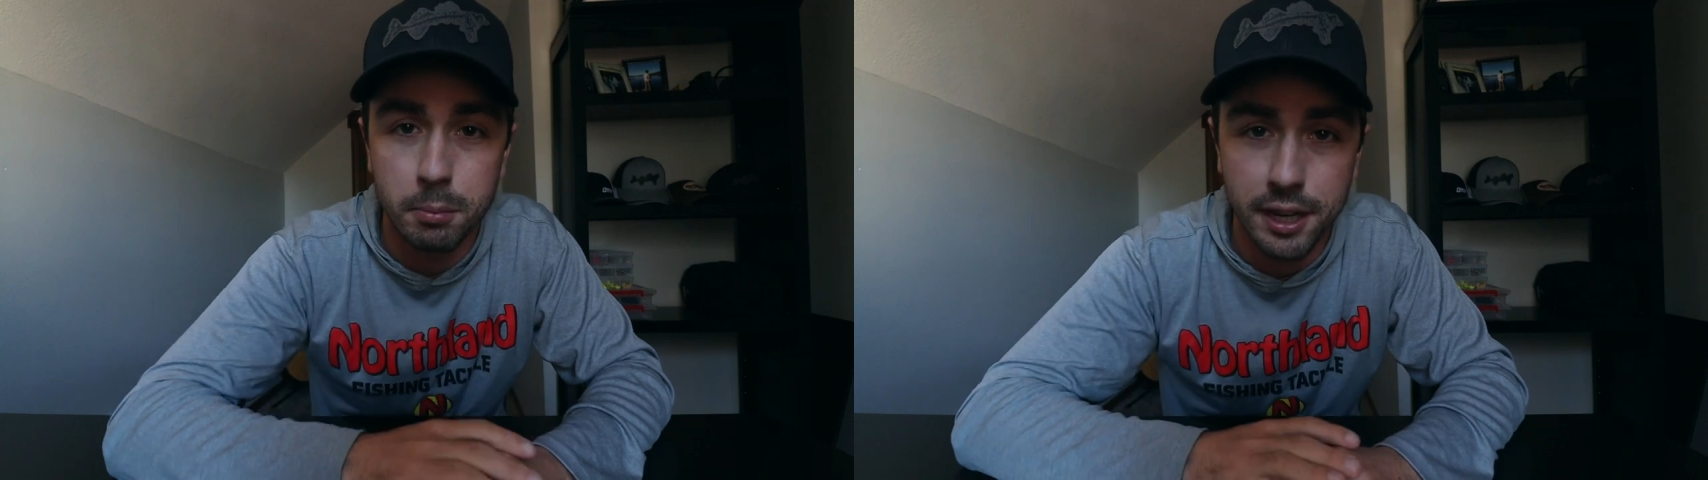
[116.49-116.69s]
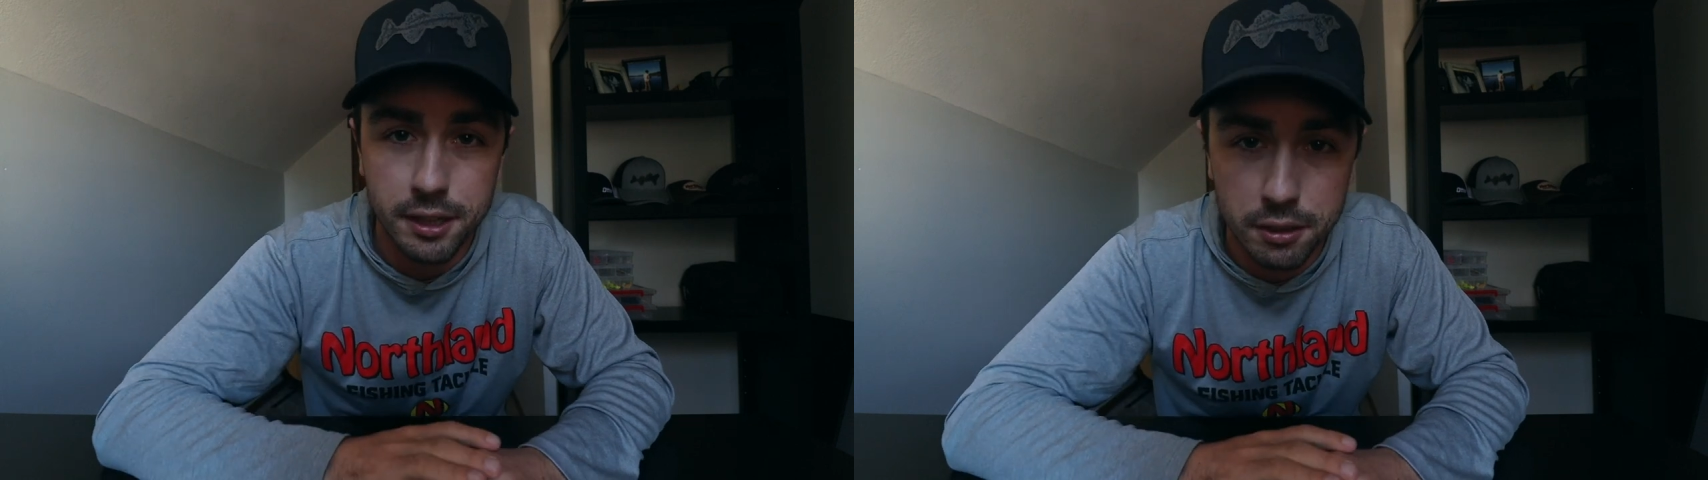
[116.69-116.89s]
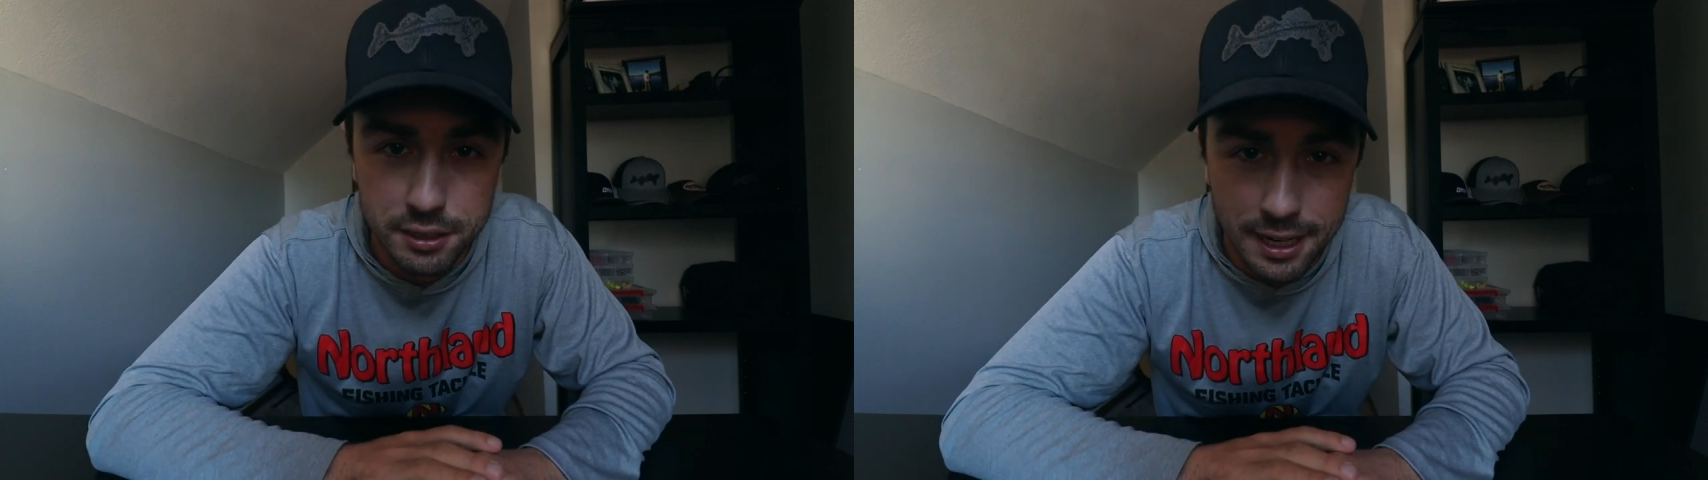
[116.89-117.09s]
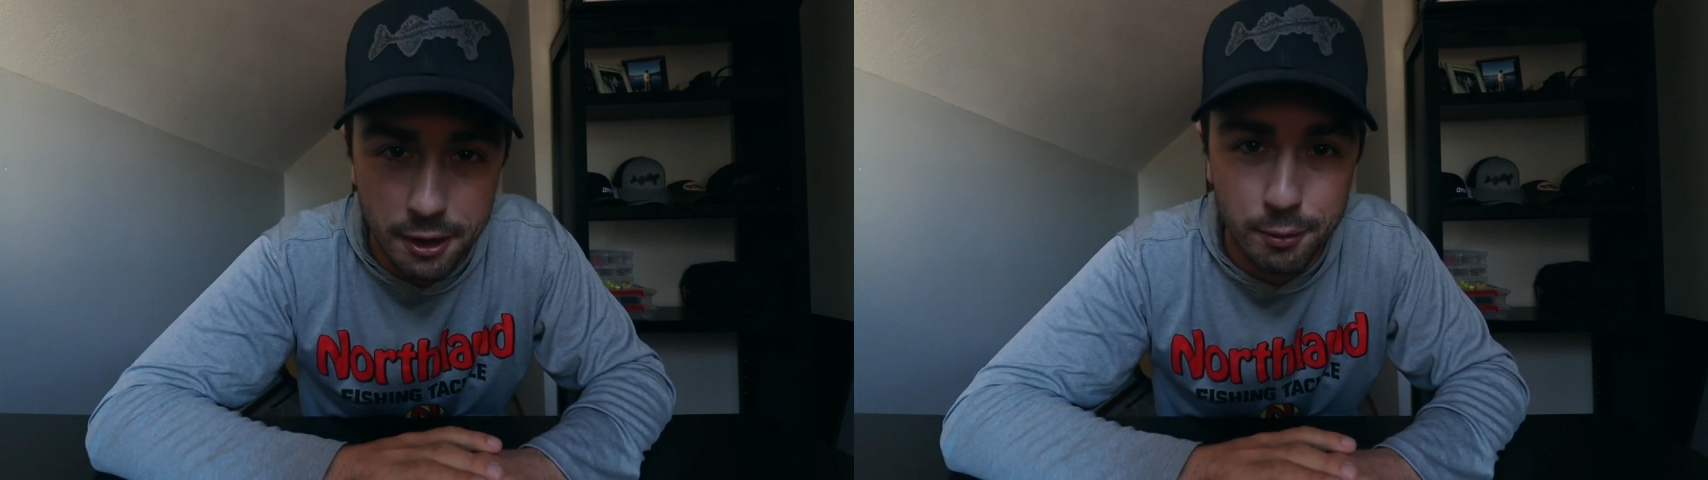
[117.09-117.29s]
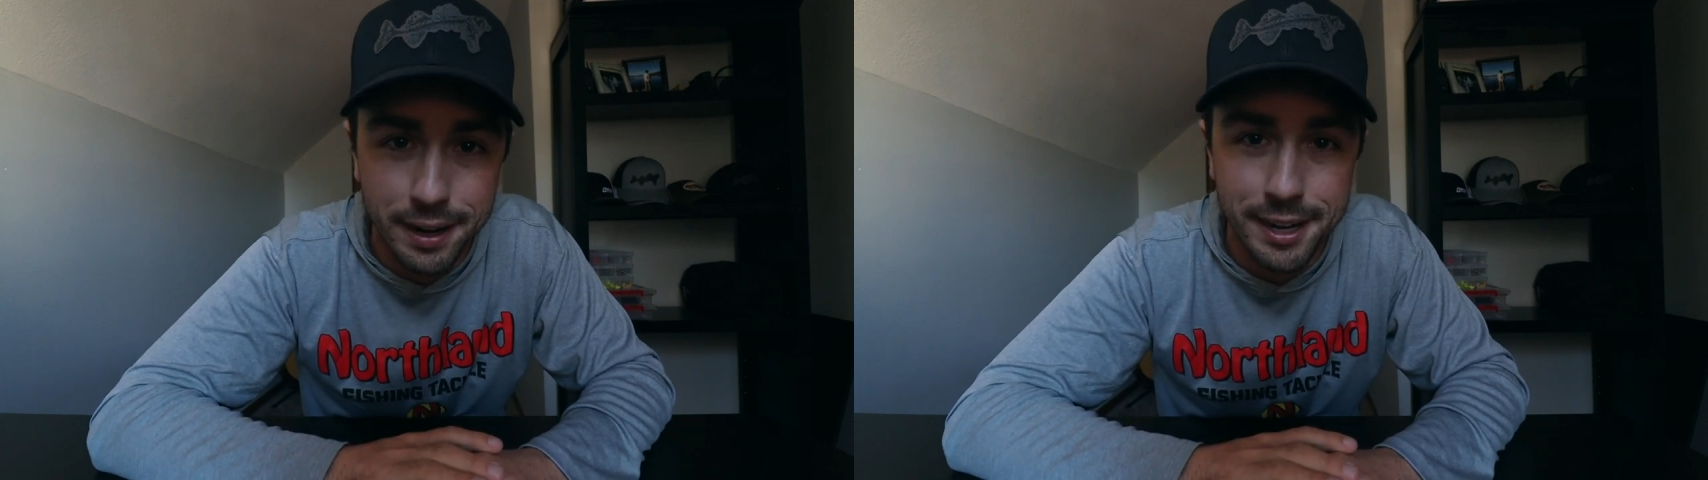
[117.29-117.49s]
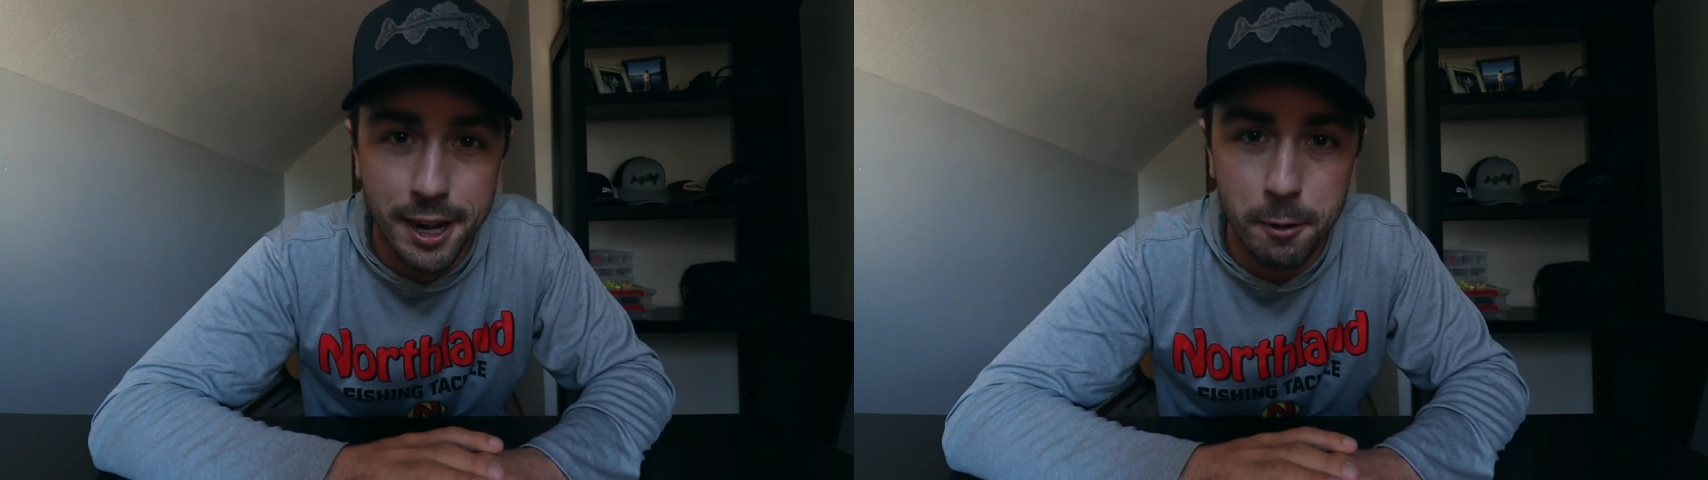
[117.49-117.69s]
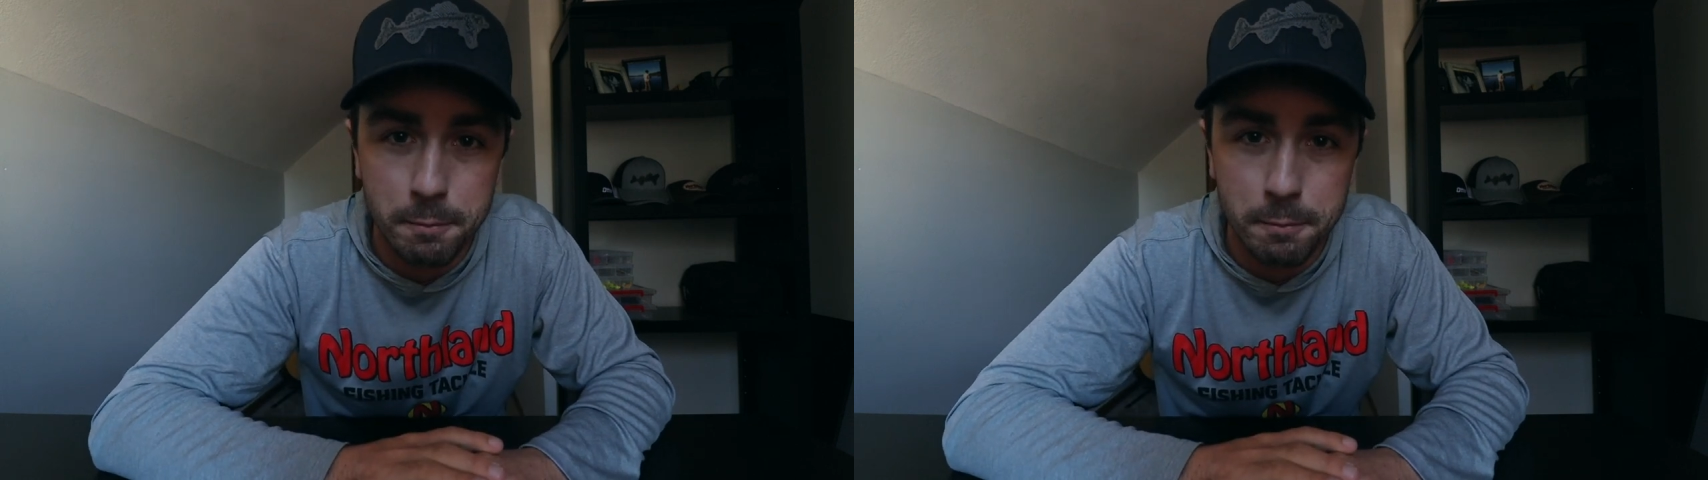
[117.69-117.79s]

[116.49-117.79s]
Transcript: break those down right now